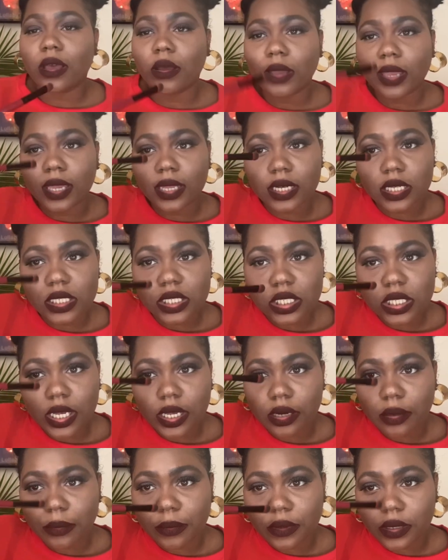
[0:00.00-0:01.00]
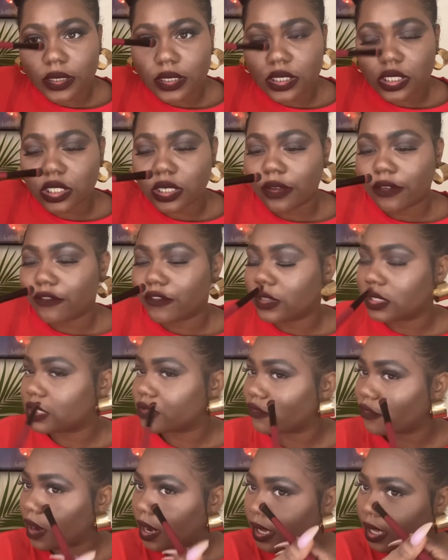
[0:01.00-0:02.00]
And this shader brush fits
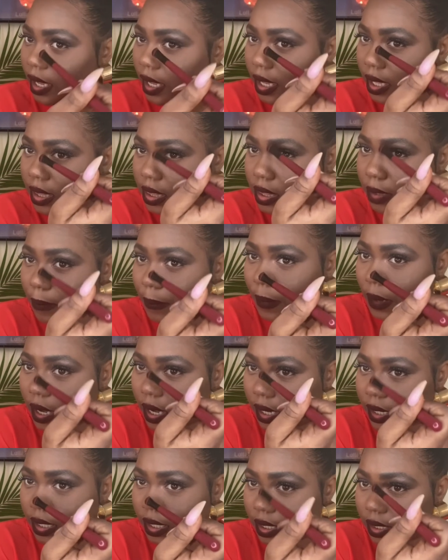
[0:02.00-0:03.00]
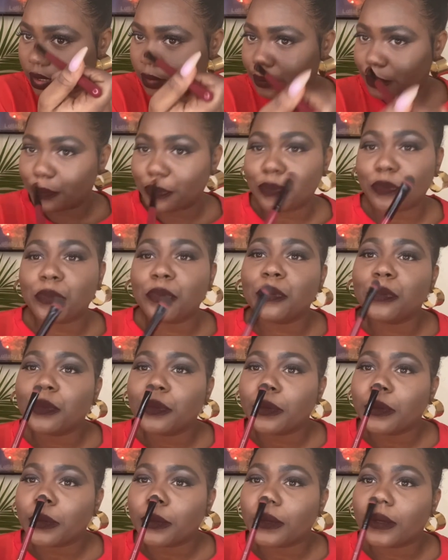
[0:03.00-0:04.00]
right in the pocket.
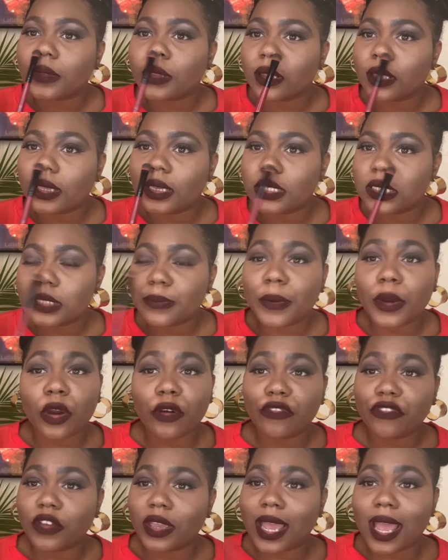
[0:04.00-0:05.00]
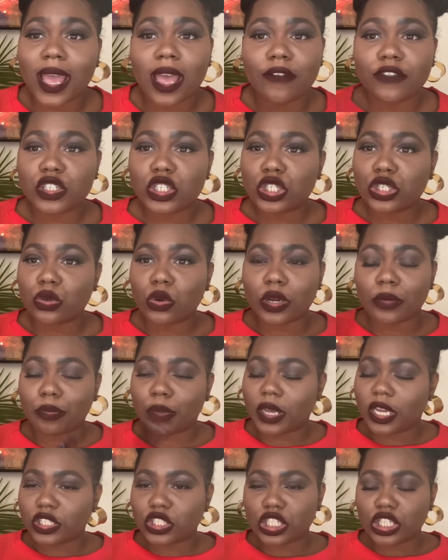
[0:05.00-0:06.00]
It's perfect. I have a short,
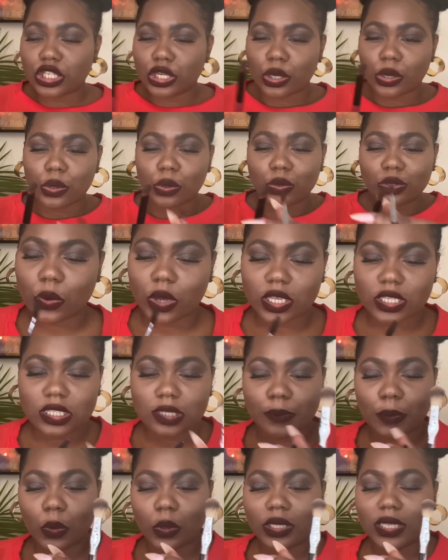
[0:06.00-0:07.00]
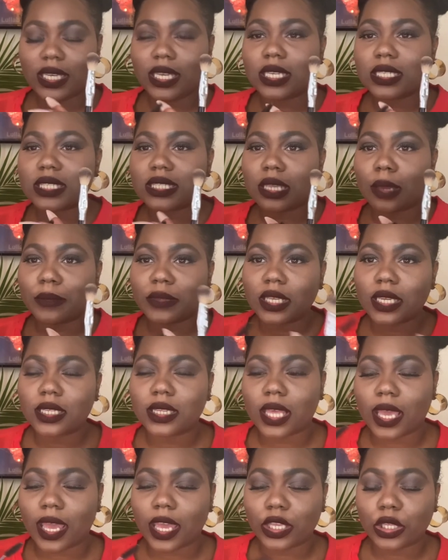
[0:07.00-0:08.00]
pudgy nose. A spoolie is something
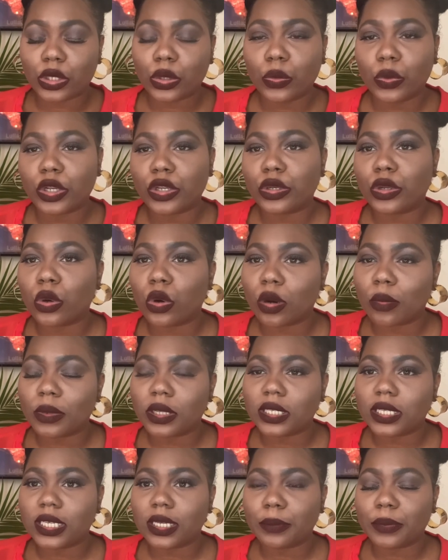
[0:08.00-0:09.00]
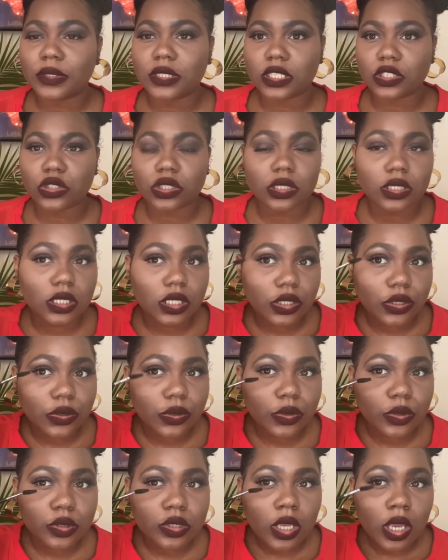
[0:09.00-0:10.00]
that you would normally potentially
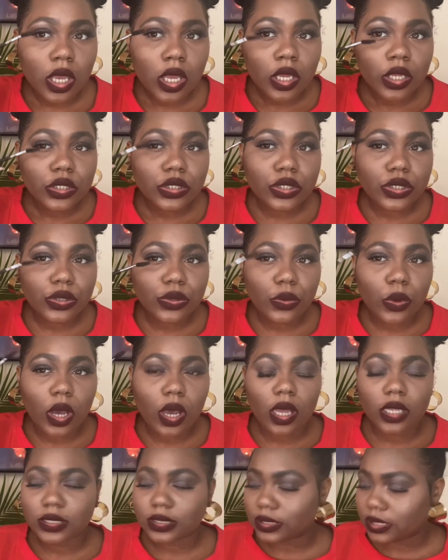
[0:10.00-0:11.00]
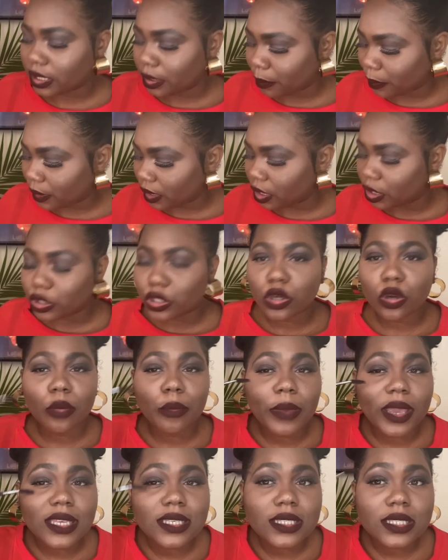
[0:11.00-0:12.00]
use to dip in your
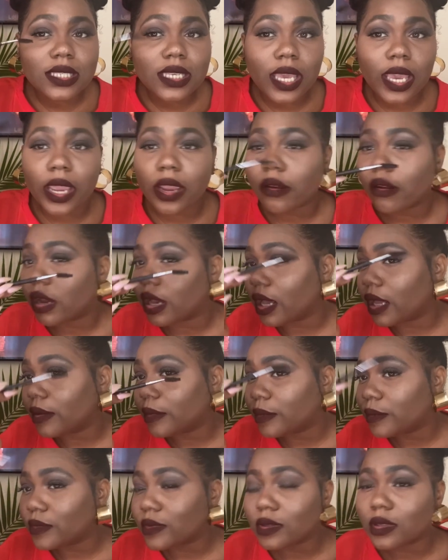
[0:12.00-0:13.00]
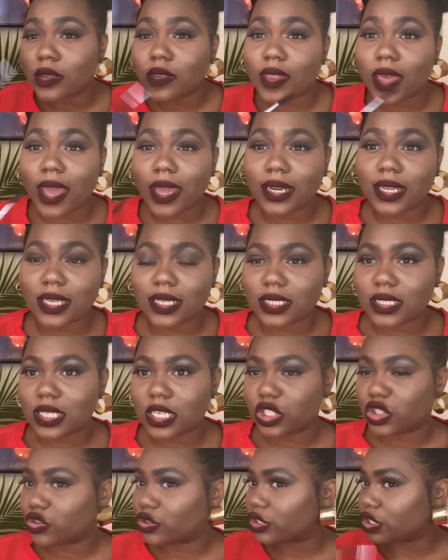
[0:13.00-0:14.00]
mascara. That is
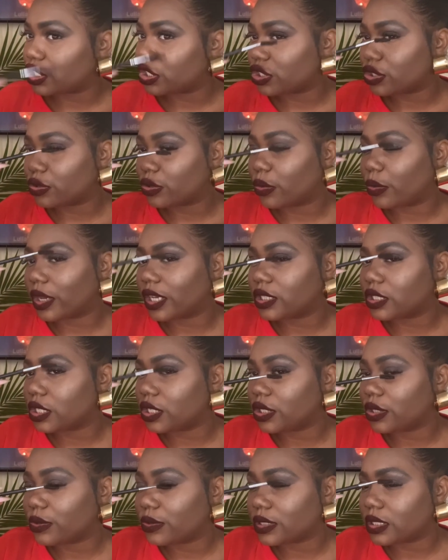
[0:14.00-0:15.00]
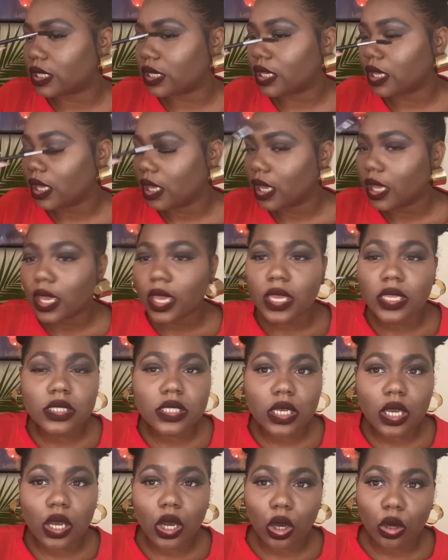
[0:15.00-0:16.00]
the traditional way to use it, and
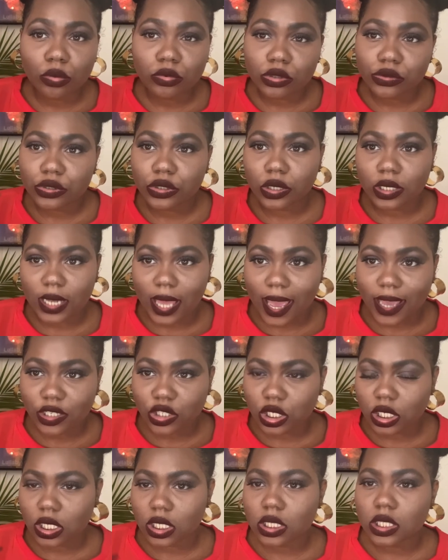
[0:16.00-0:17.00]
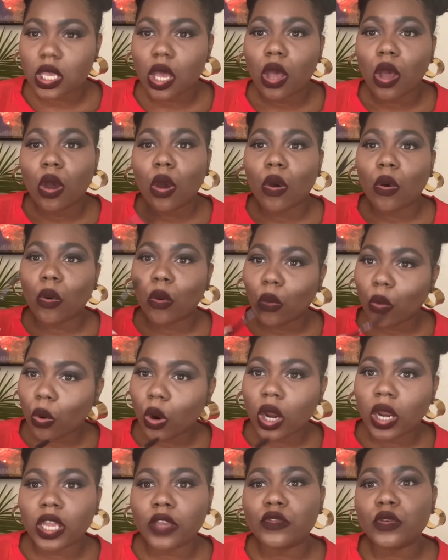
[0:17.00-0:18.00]
to comb through your lashes. Or
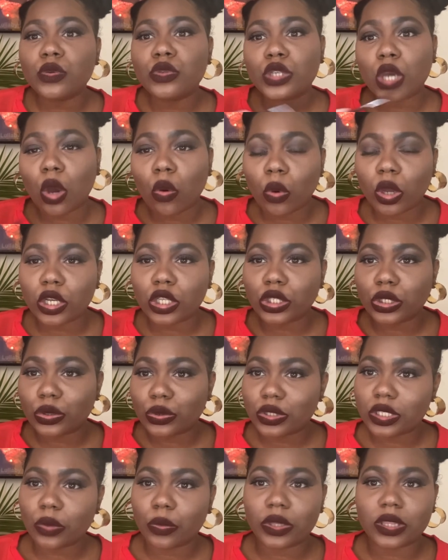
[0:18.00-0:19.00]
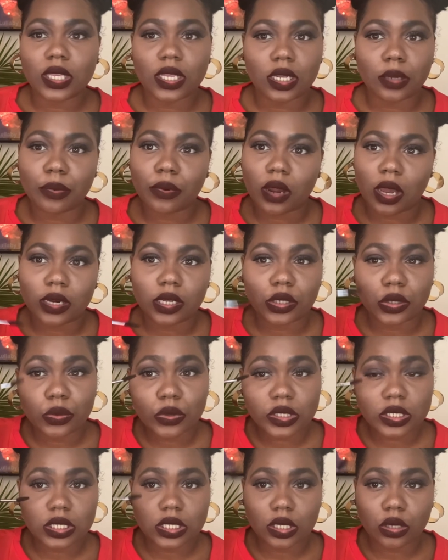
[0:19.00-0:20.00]
if you don't want to use it with any product, you can
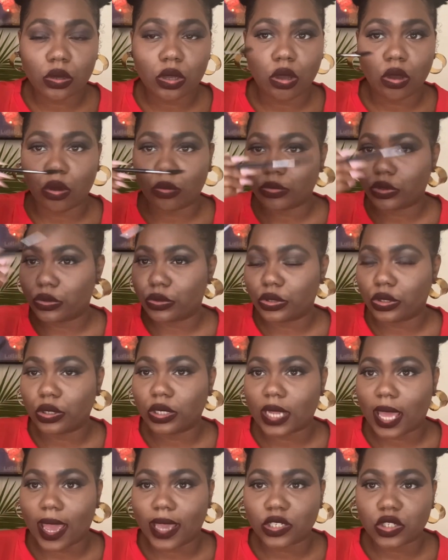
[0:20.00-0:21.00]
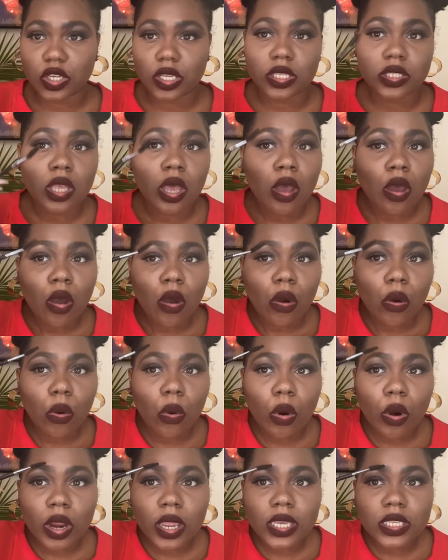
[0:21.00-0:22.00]
still comb through your lashes.
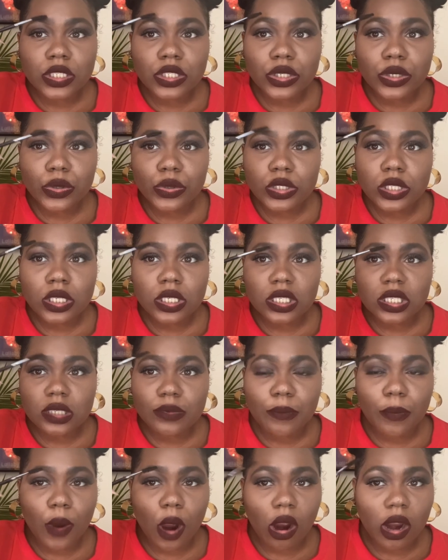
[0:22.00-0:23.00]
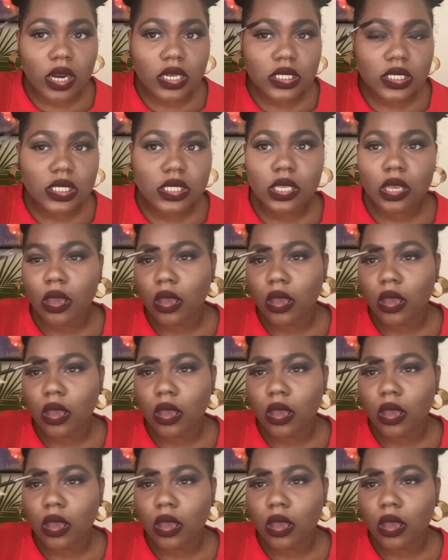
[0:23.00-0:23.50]
Or it's used to sparse,